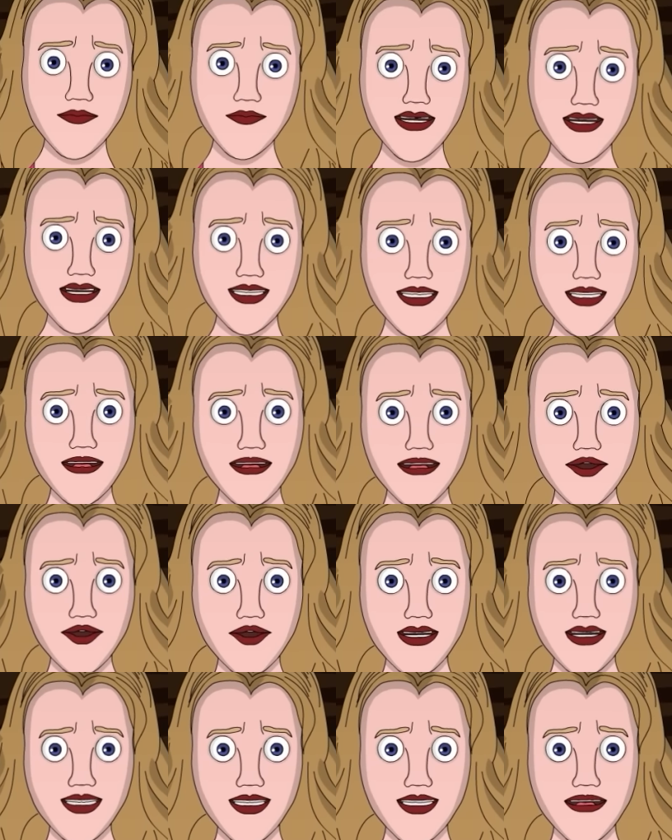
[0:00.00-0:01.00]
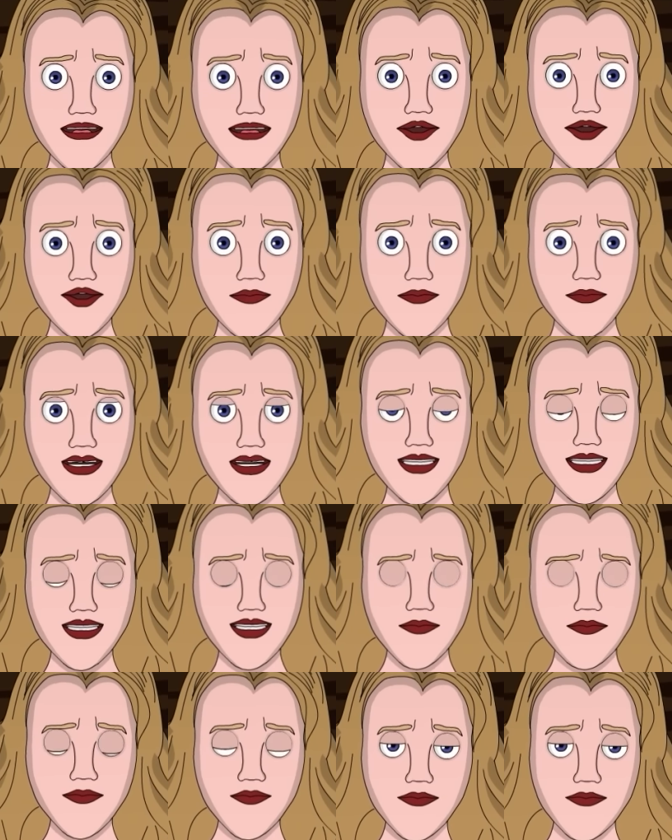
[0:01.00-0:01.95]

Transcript: I knew I wasn't mistaken.